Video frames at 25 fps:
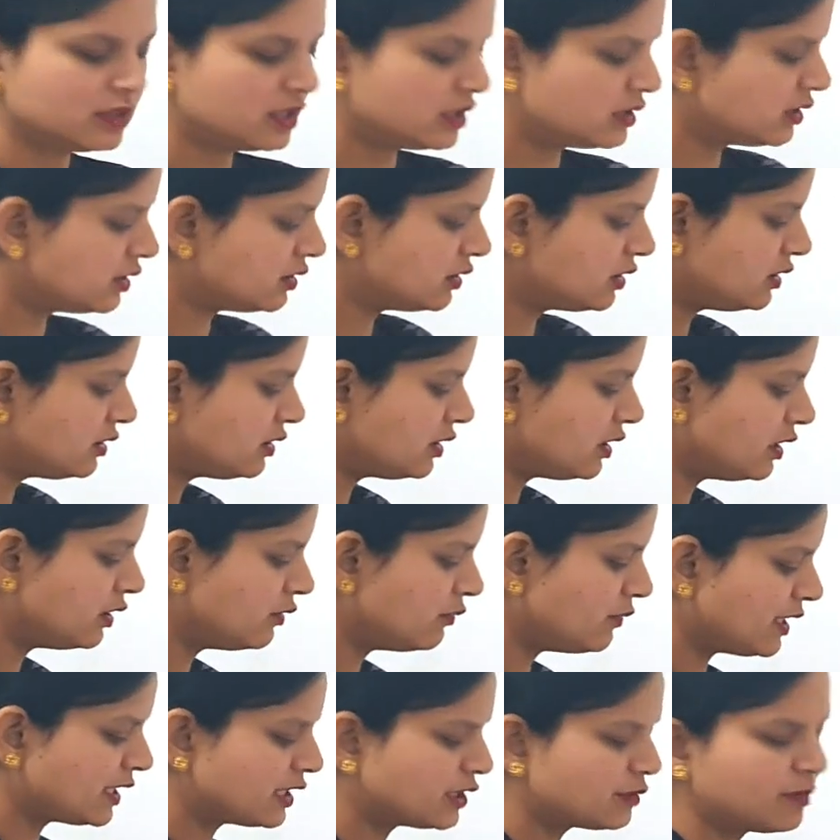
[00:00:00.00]
This is its
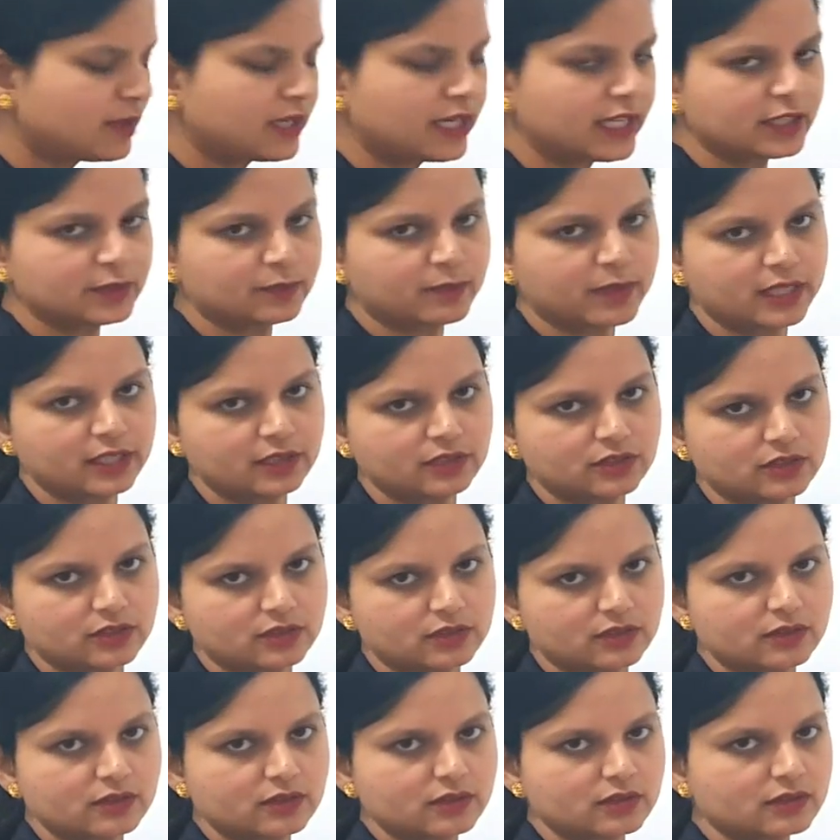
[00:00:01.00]
investment
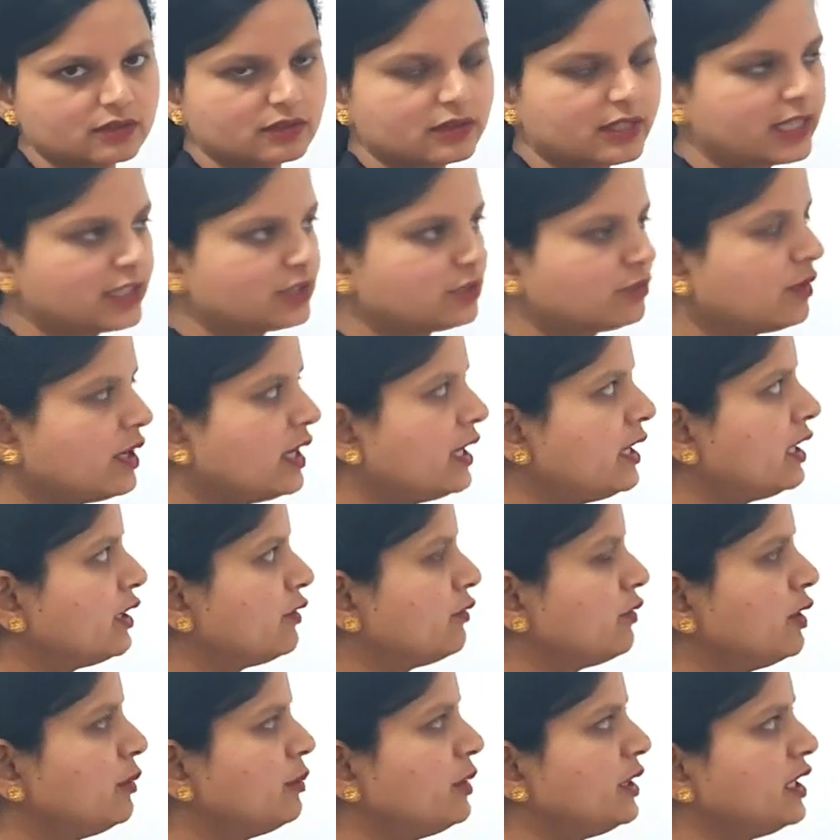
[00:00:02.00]
expenditure. That's why
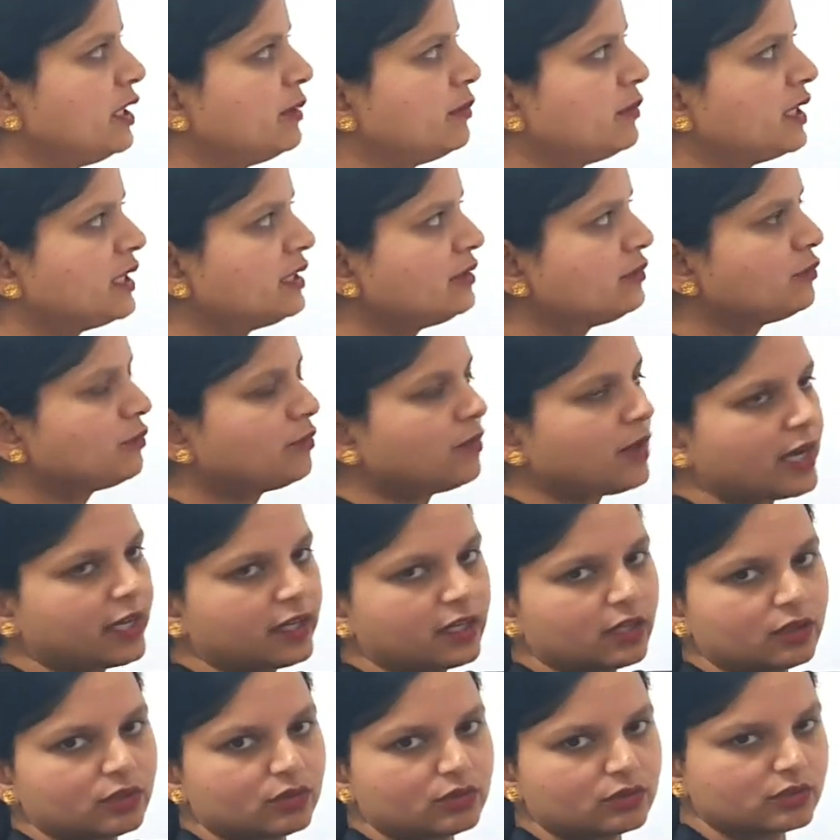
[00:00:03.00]
it will be deemed as
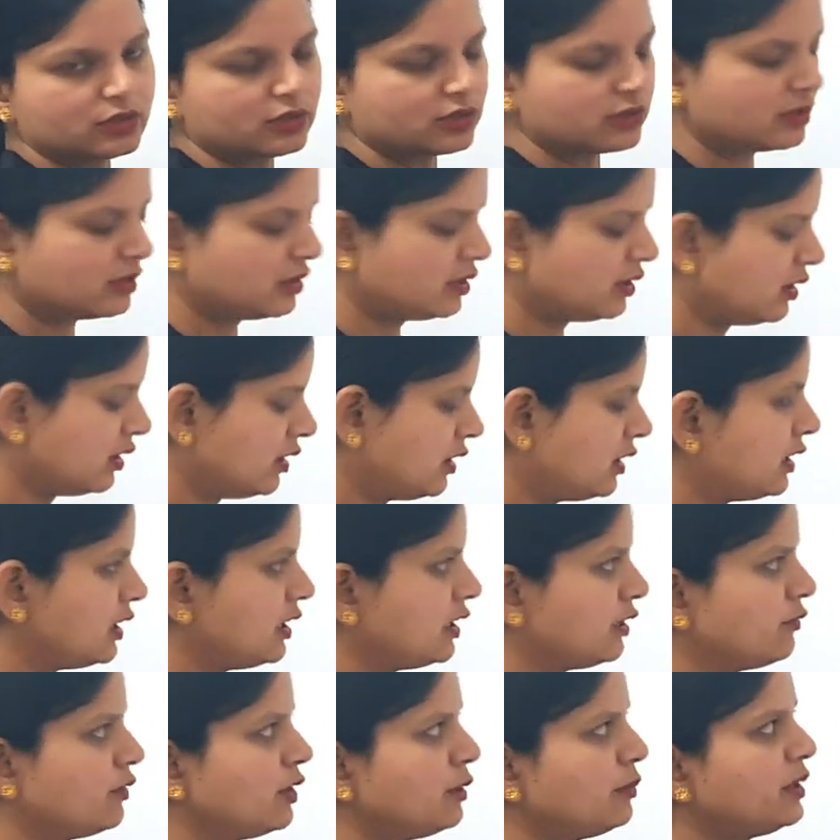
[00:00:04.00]
final good.
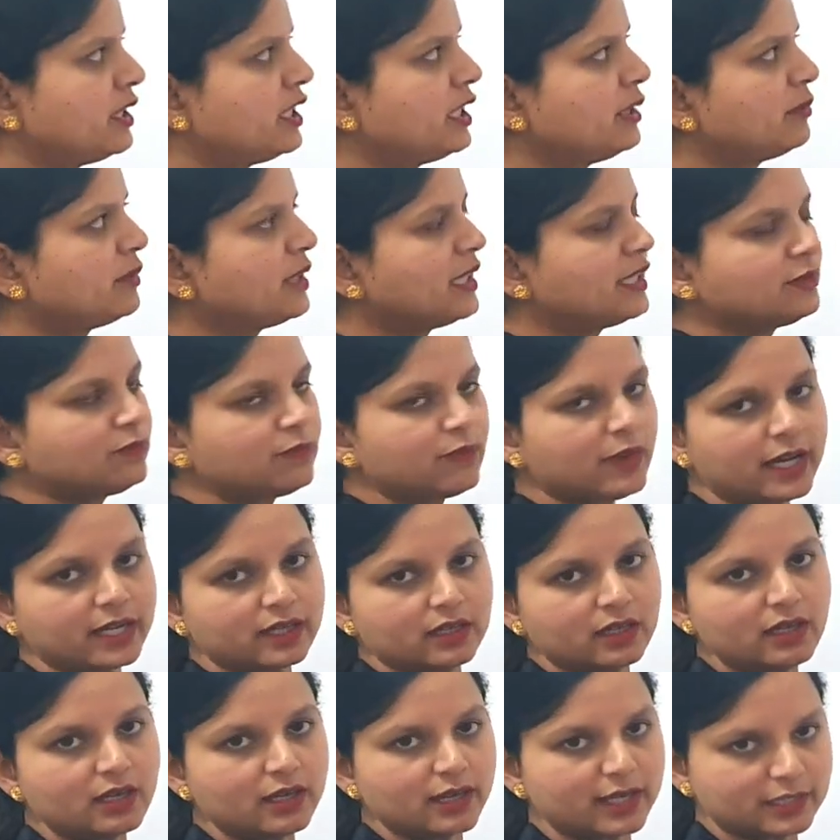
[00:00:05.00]
It will be deemed as final